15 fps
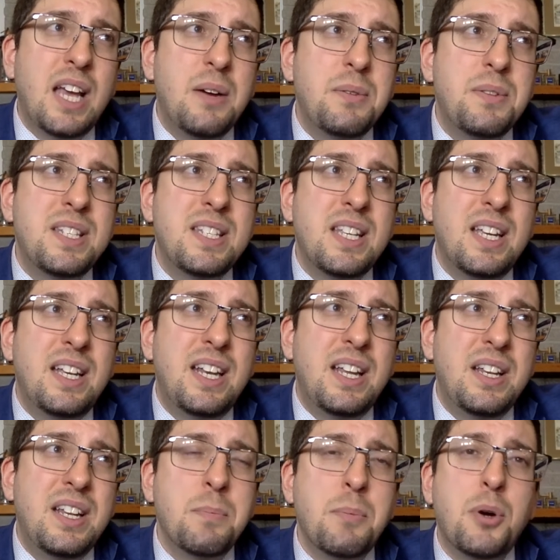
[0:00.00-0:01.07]
I would say
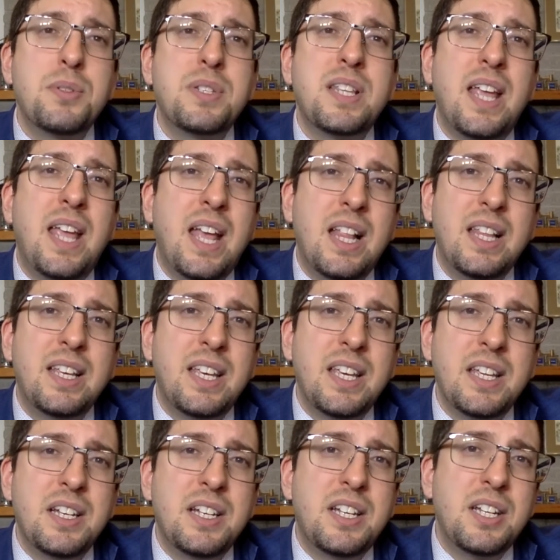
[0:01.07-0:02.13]
that the most
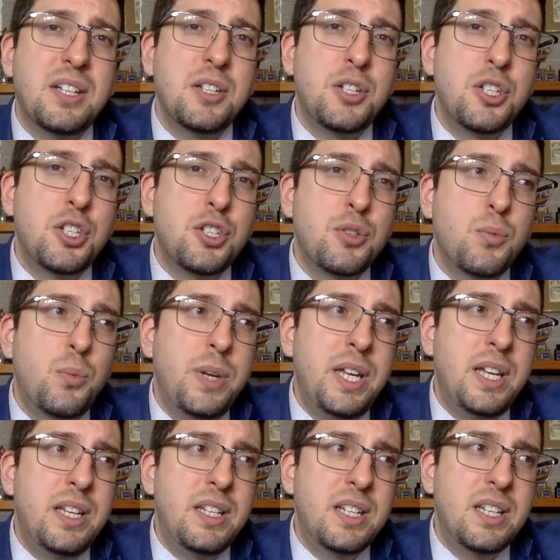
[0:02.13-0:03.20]
elegant
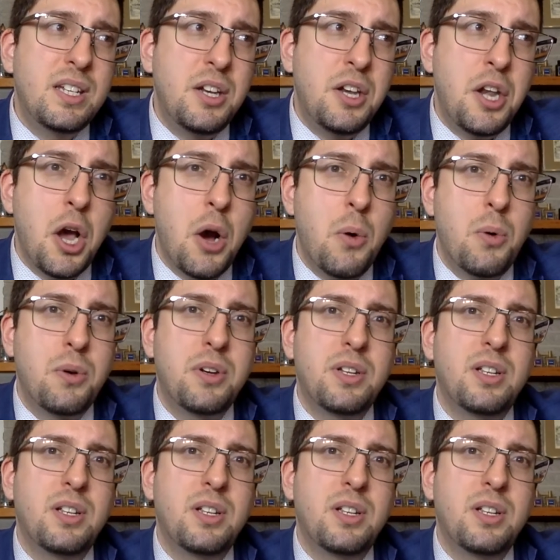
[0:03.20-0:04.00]
sweet note